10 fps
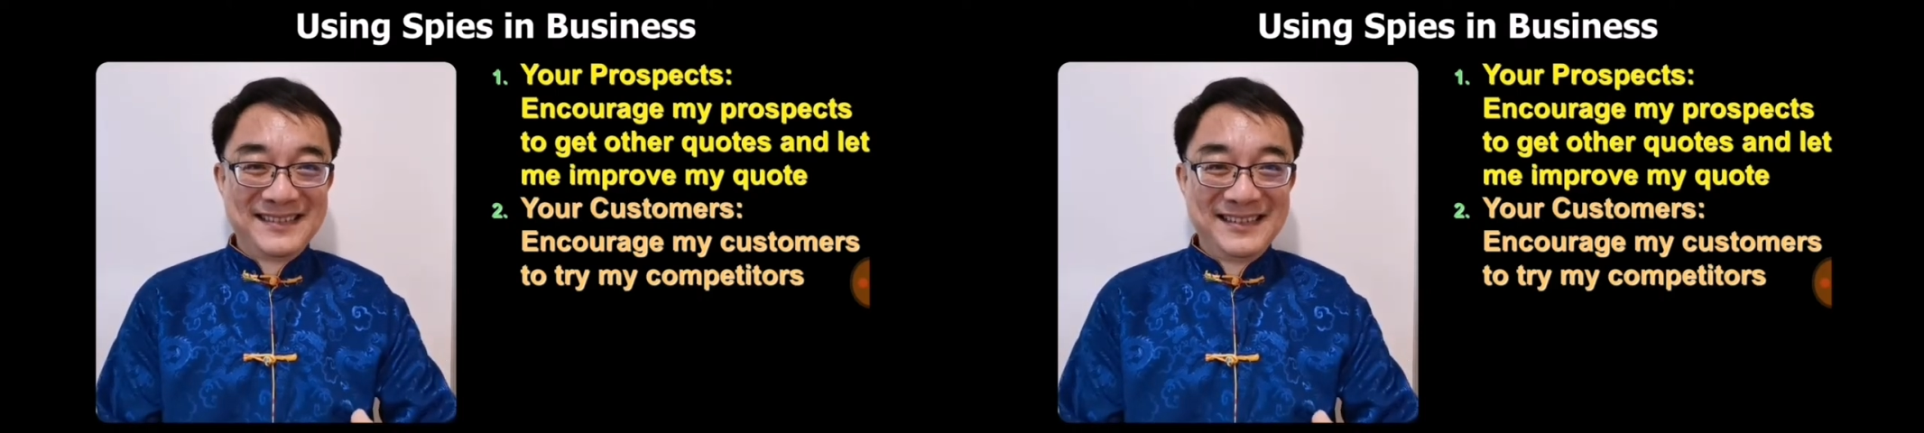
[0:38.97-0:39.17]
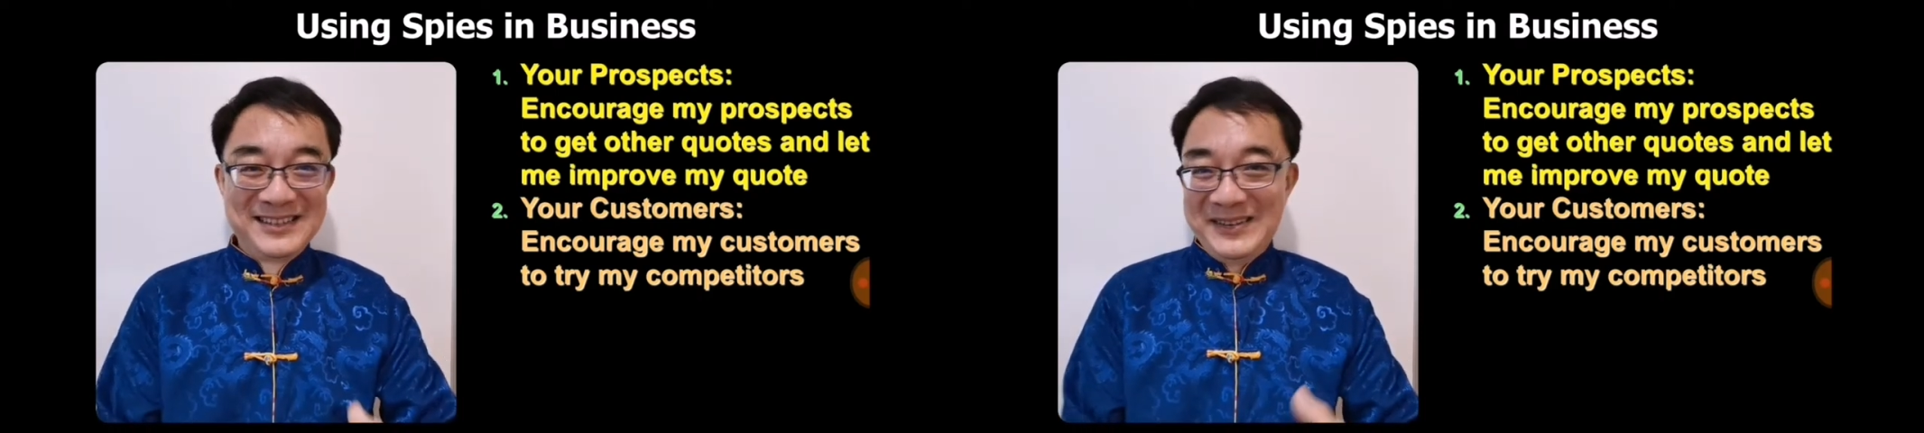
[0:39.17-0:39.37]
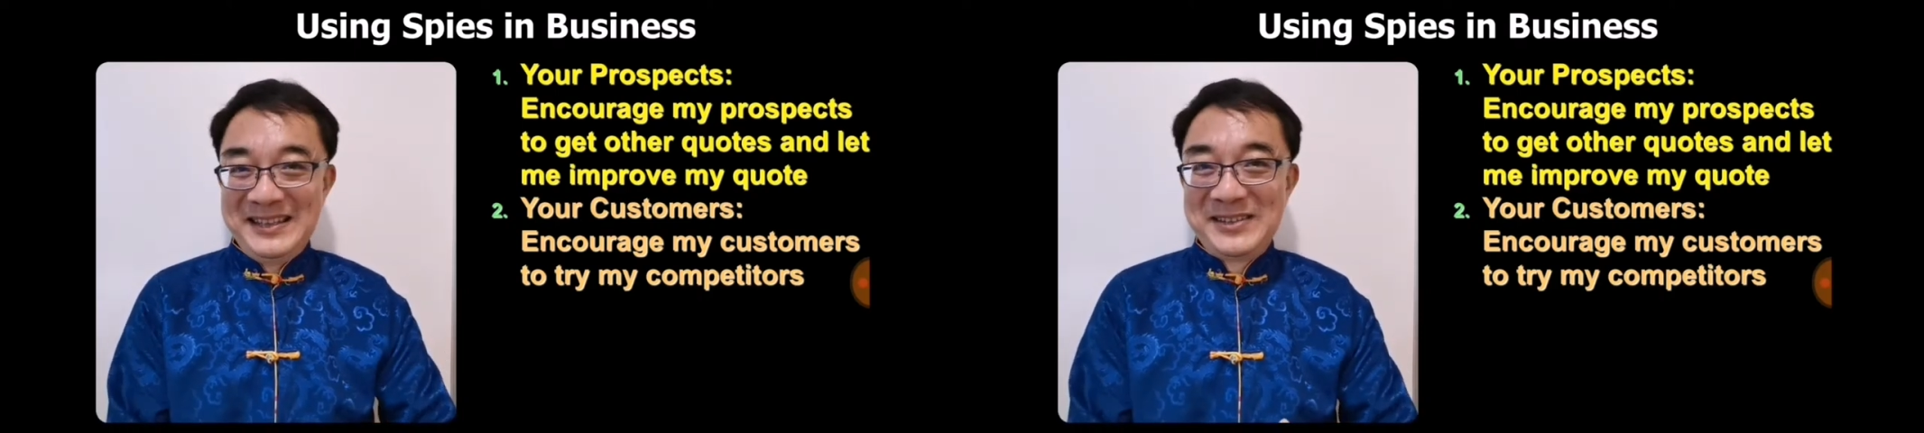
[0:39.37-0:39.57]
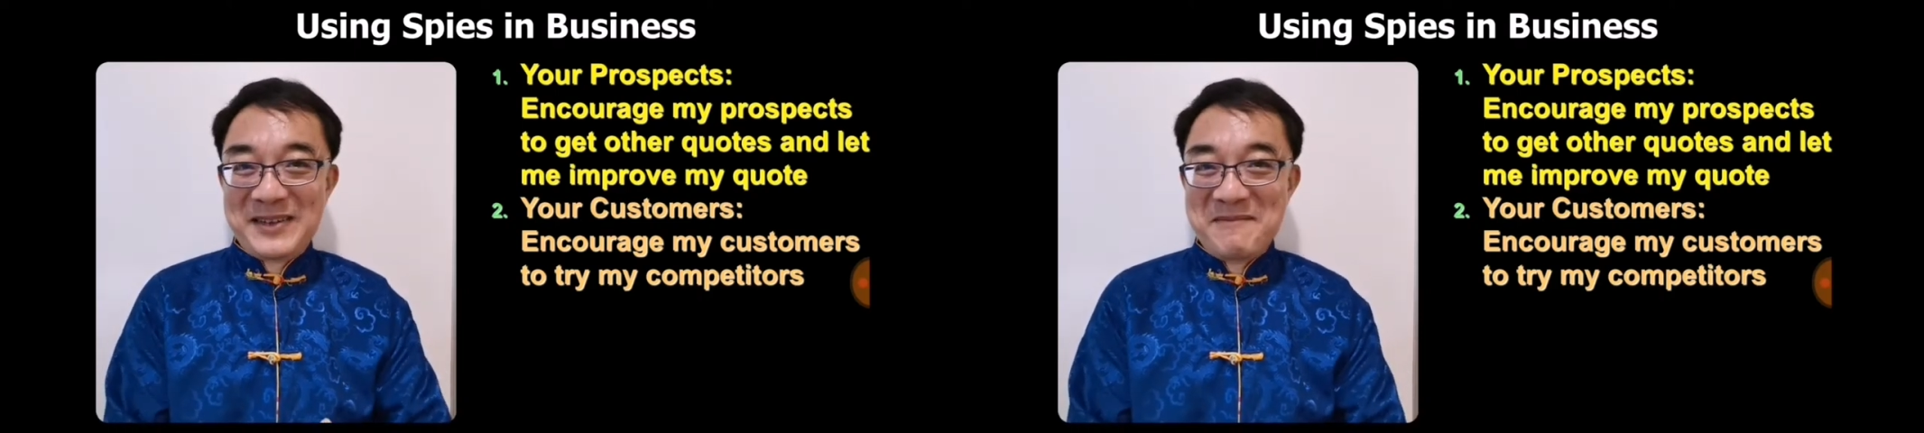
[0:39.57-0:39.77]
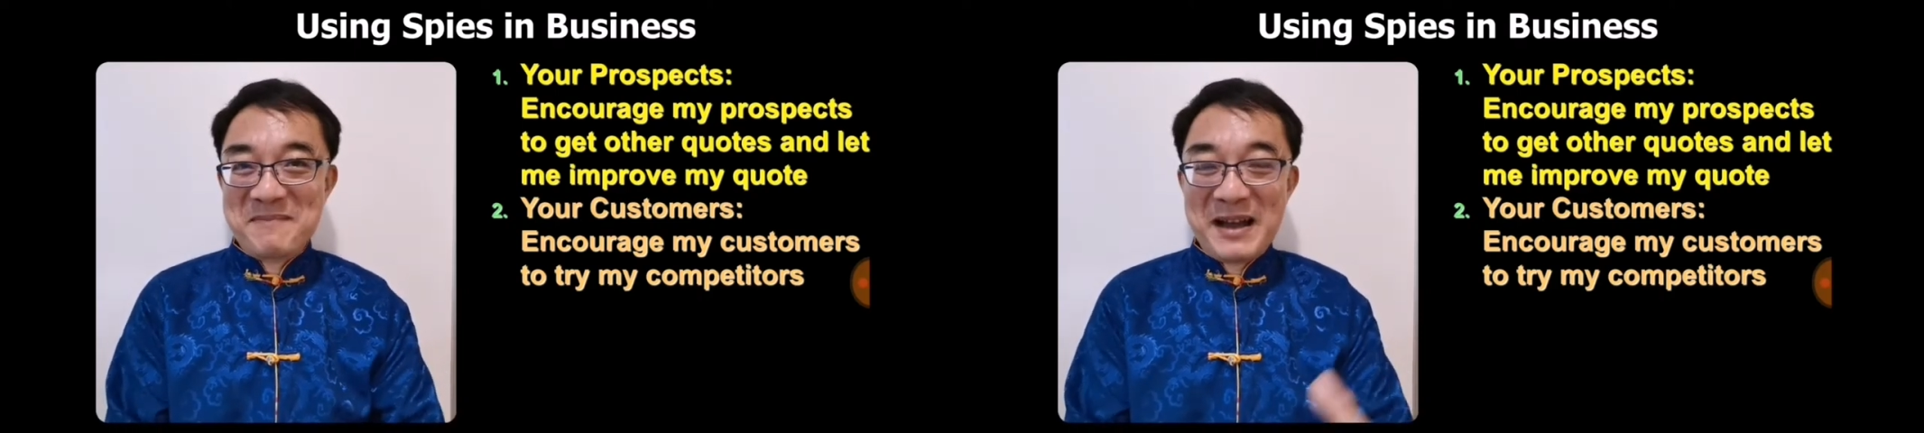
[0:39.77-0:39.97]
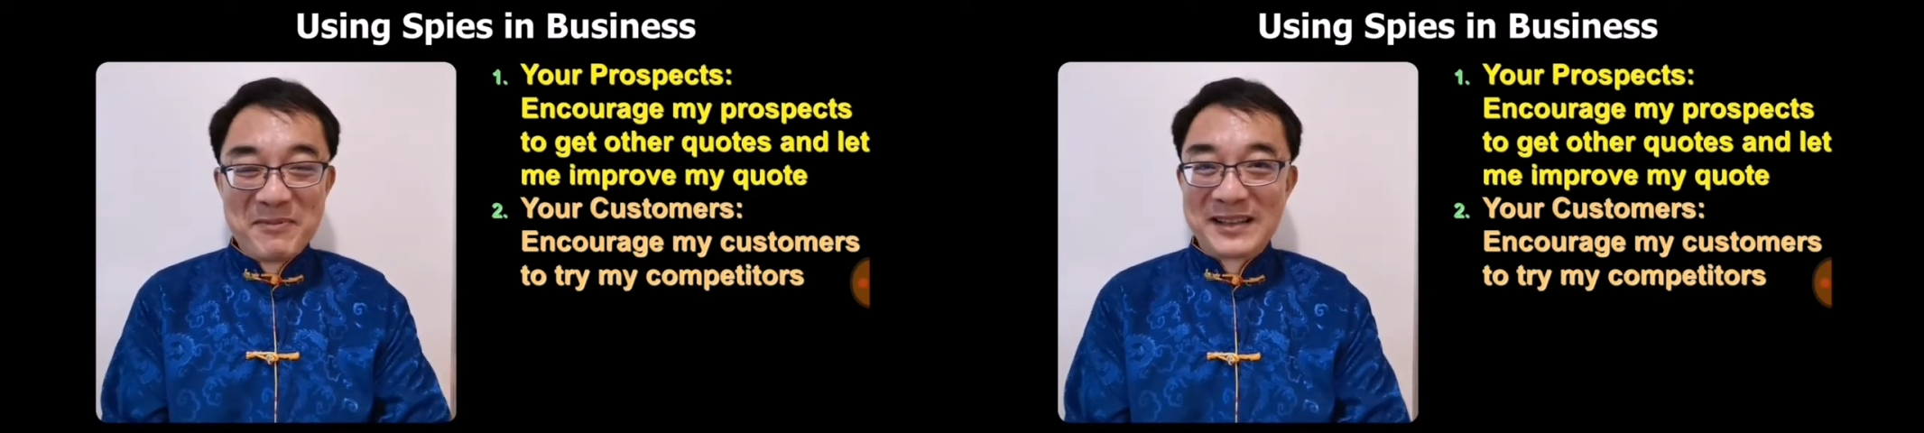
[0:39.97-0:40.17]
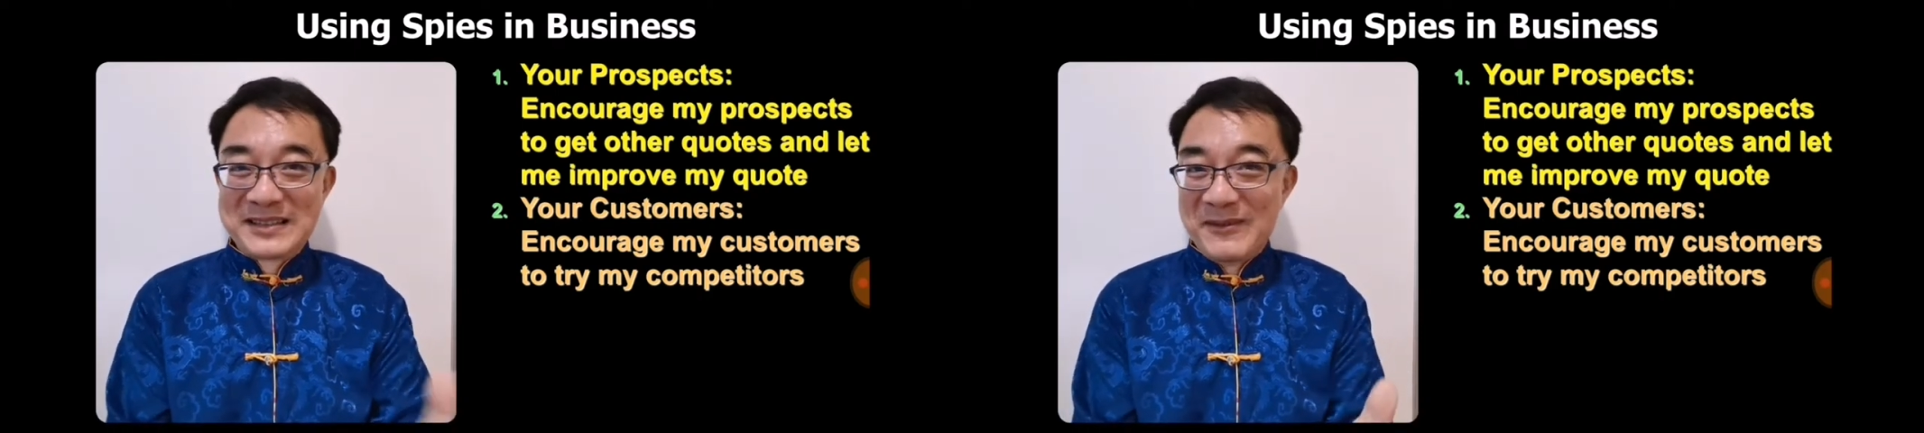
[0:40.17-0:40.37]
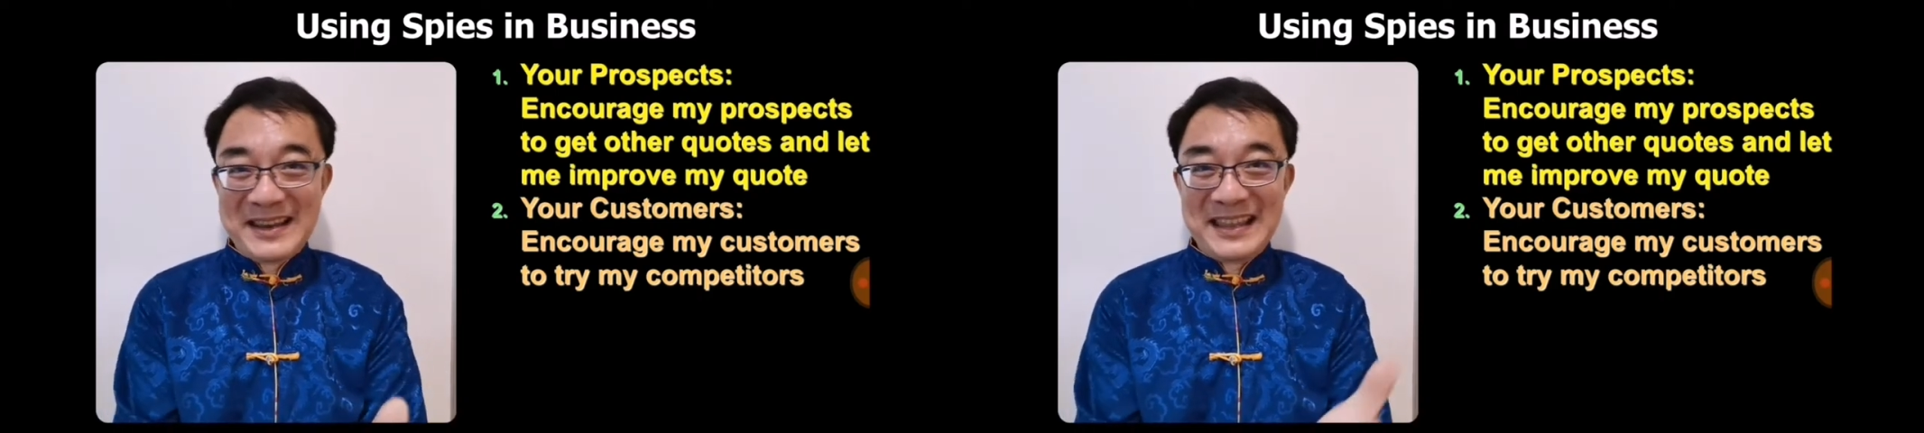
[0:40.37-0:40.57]
So in this way, my
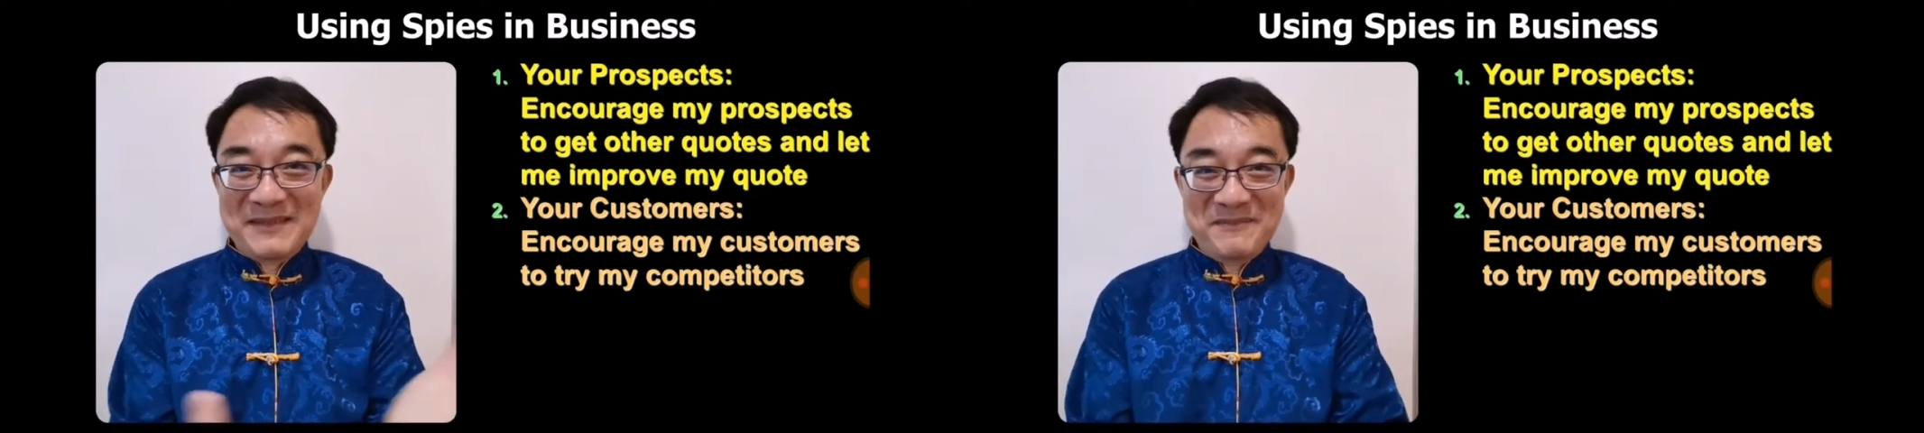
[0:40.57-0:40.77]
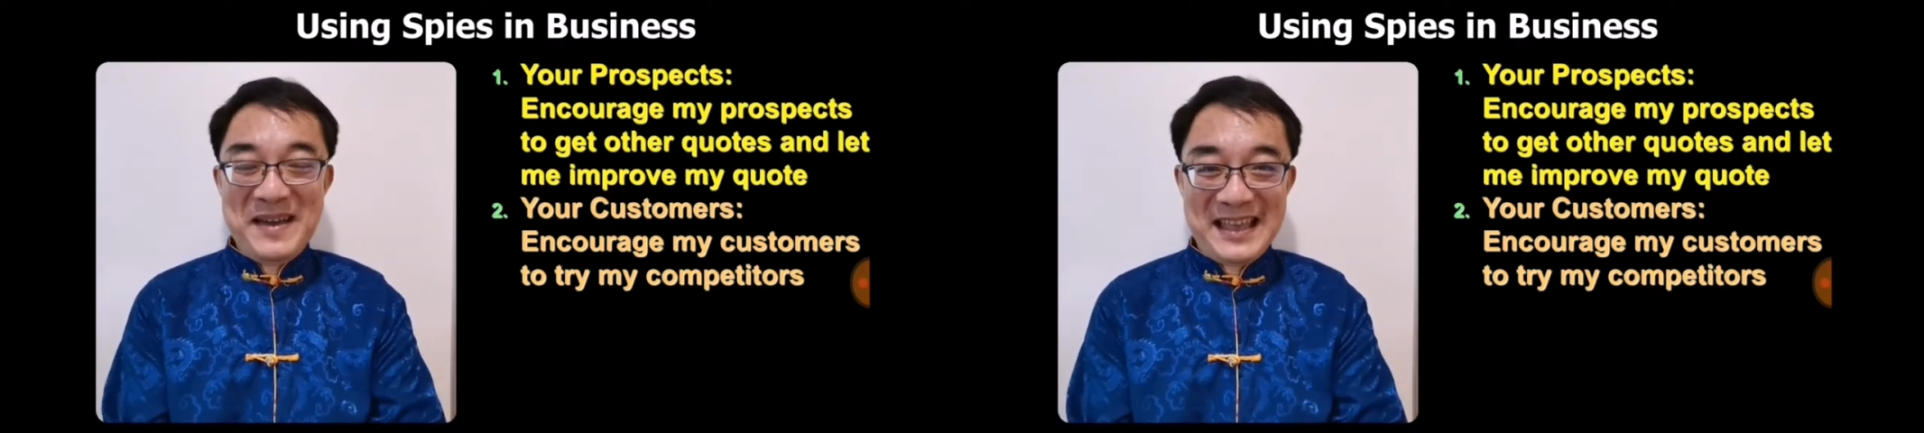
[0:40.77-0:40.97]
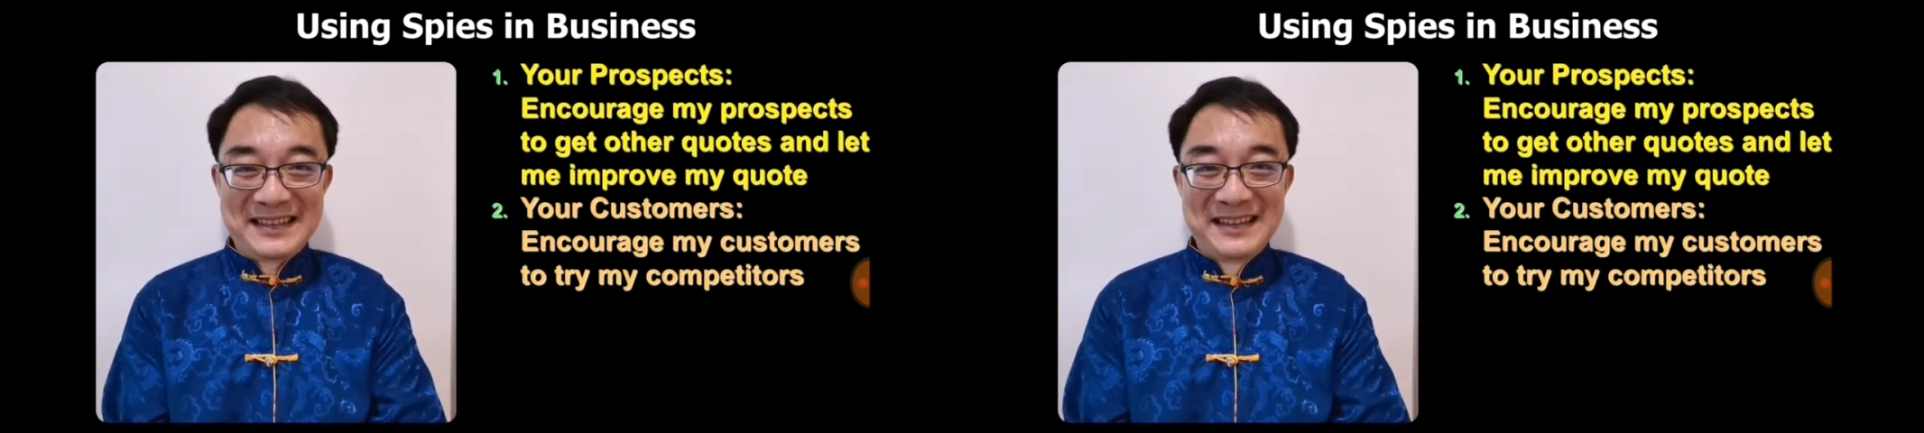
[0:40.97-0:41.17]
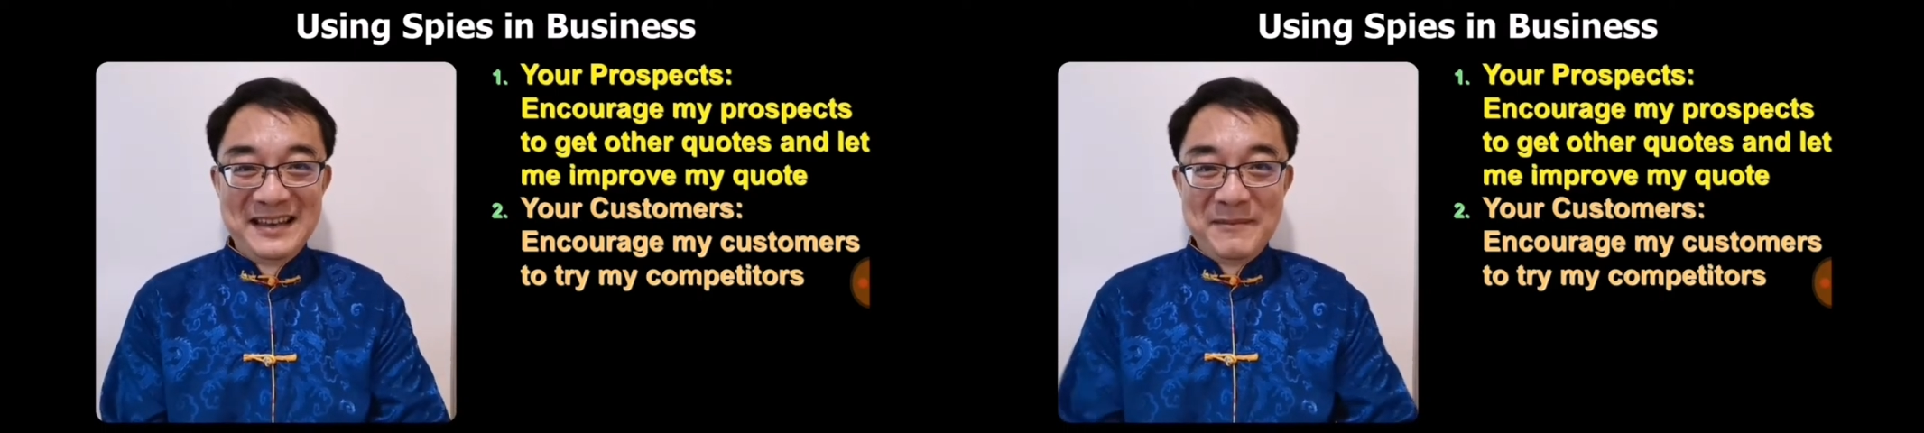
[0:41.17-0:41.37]
prospect will get the best